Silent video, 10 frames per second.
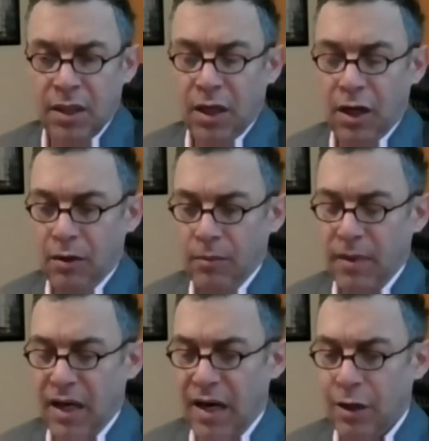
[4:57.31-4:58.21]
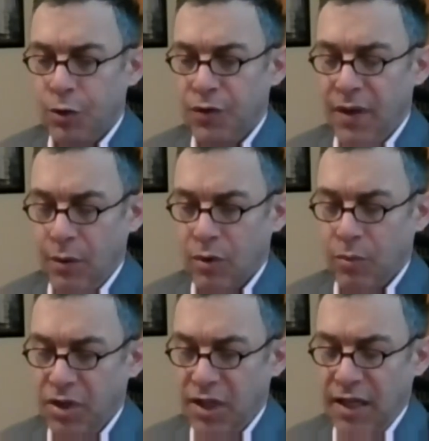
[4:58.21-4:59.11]
how they were
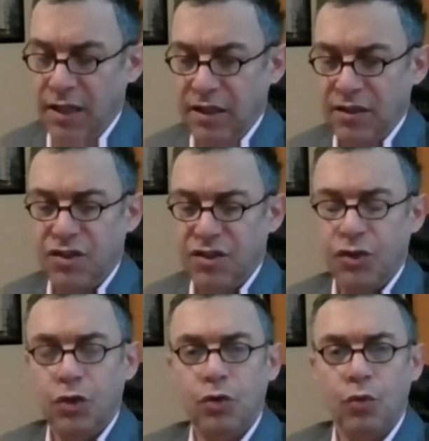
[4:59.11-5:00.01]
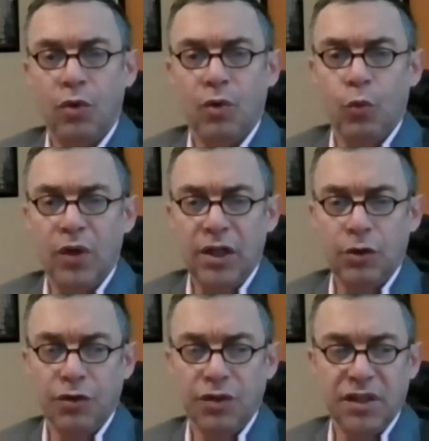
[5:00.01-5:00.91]
planning to
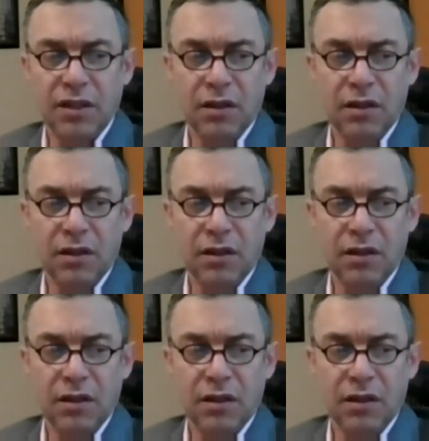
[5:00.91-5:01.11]
wield